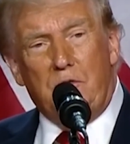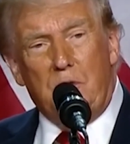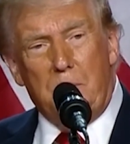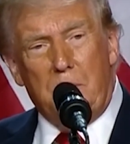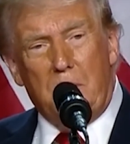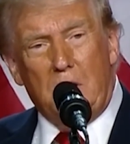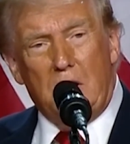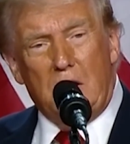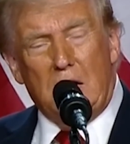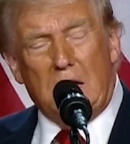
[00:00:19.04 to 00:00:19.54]

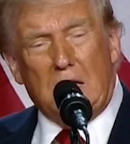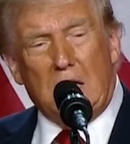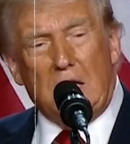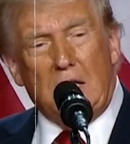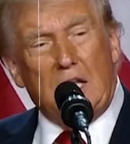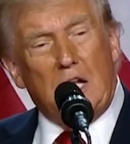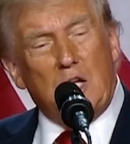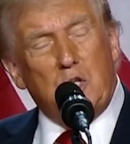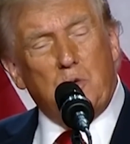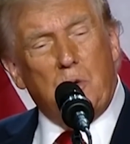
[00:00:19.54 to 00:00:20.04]
So,
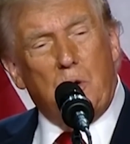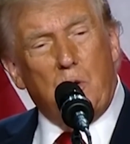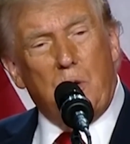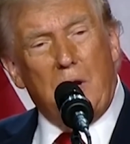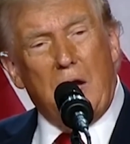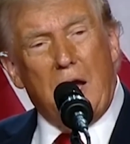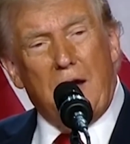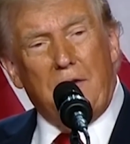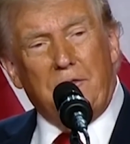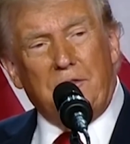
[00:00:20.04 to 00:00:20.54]
and I forgot
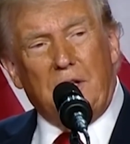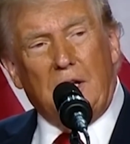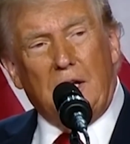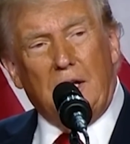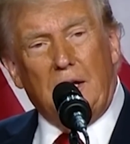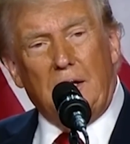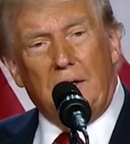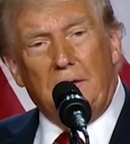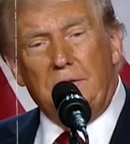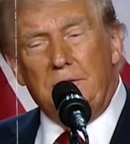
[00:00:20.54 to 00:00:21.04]
that because I know
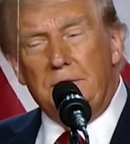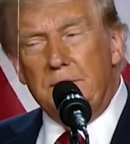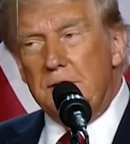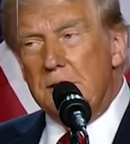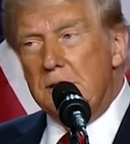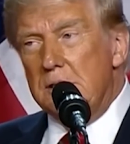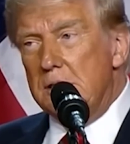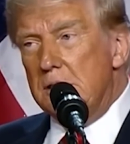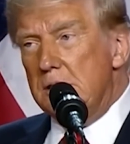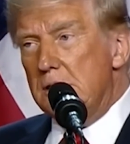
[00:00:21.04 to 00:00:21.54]
I've actually
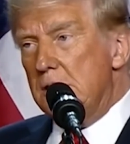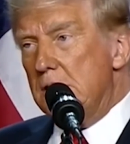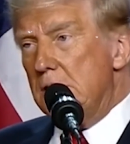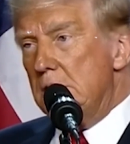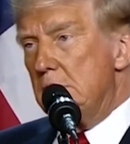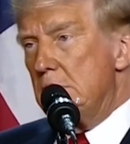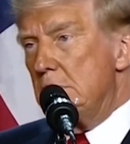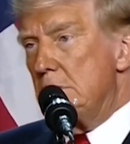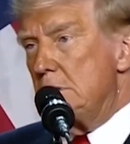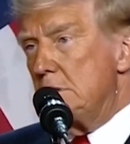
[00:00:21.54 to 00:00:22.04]
been
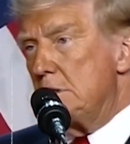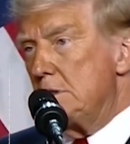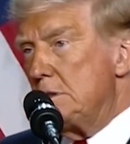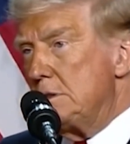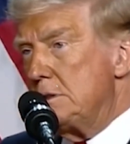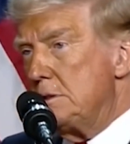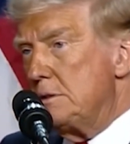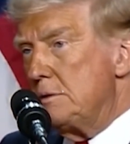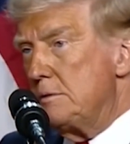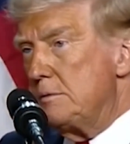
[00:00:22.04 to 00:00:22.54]
there. I
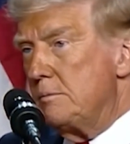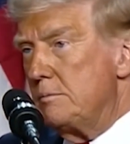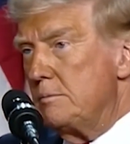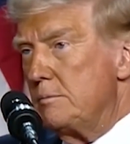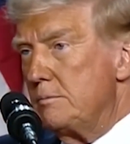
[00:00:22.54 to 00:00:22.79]
was there